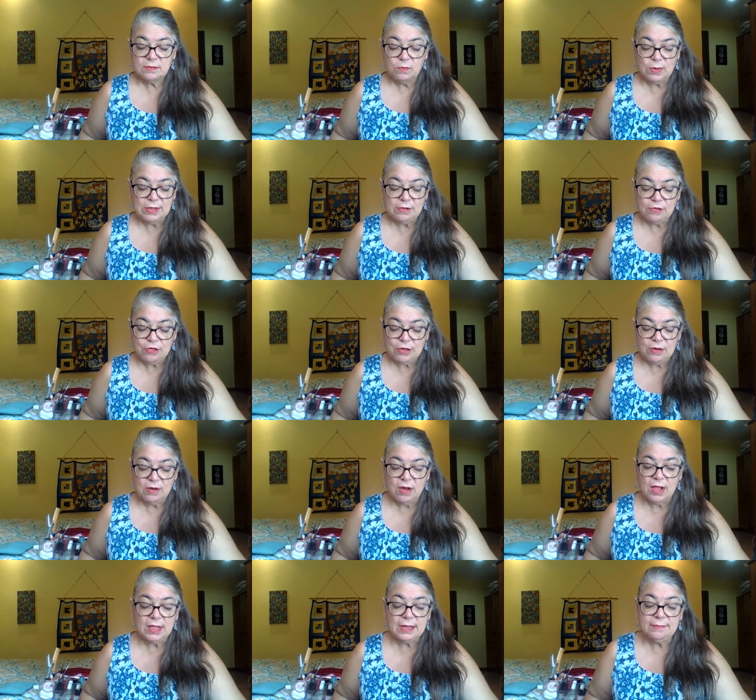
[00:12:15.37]
what did she
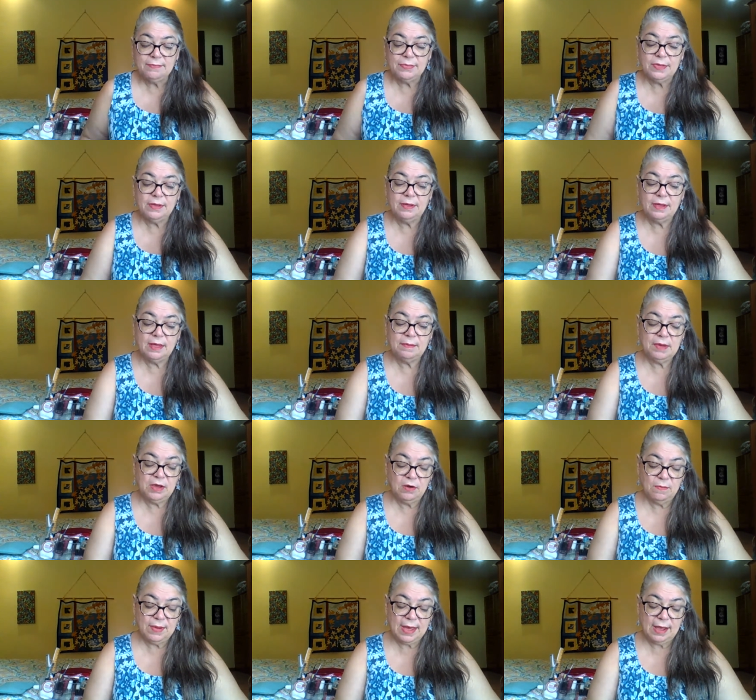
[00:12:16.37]
call it?
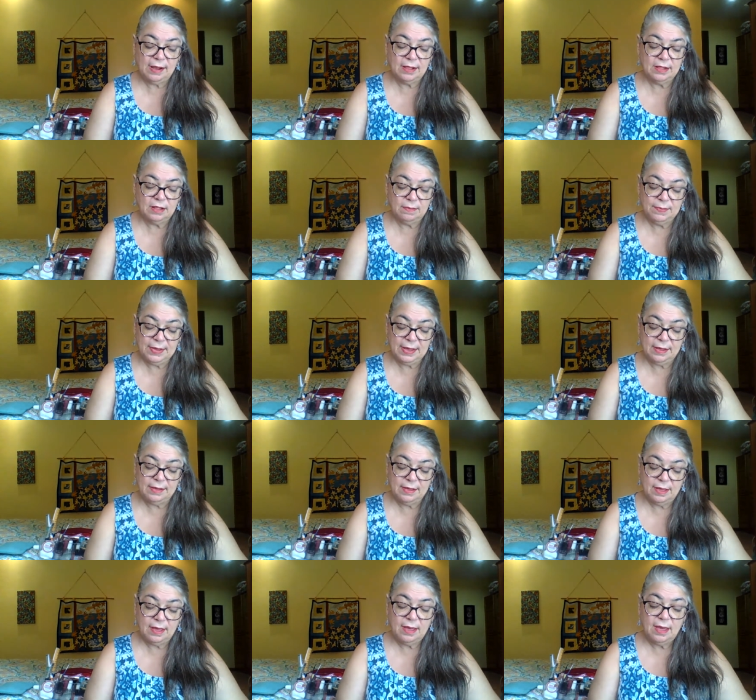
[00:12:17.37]
Go back a little
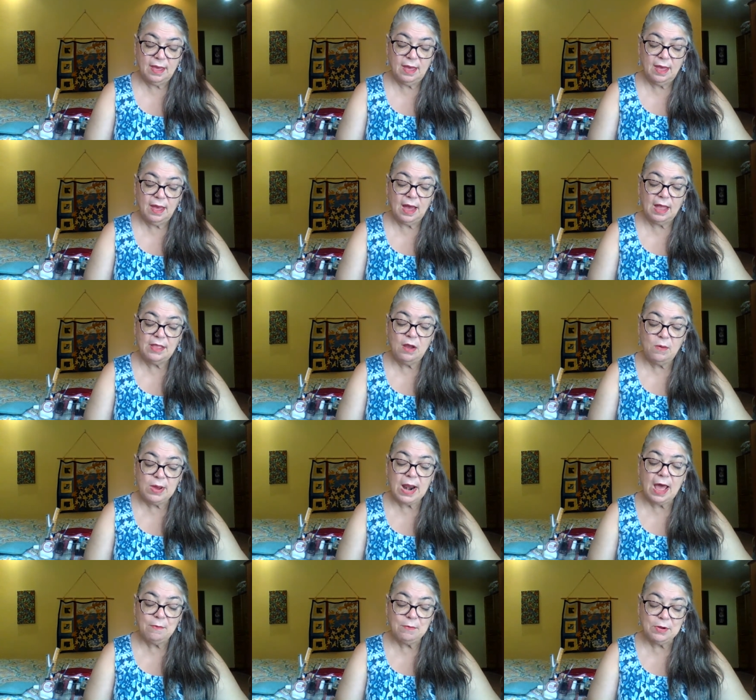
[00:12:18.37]
bit. I know
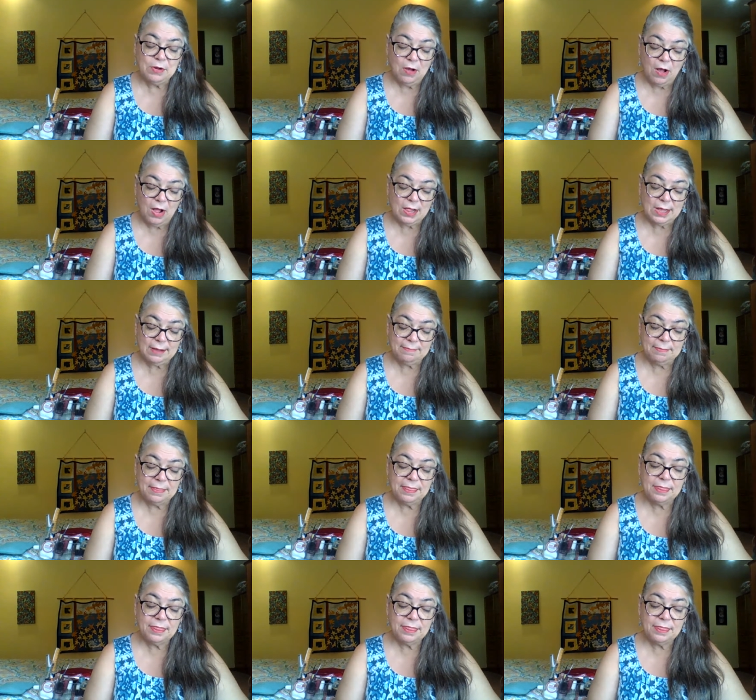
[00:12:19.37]
what I would call it.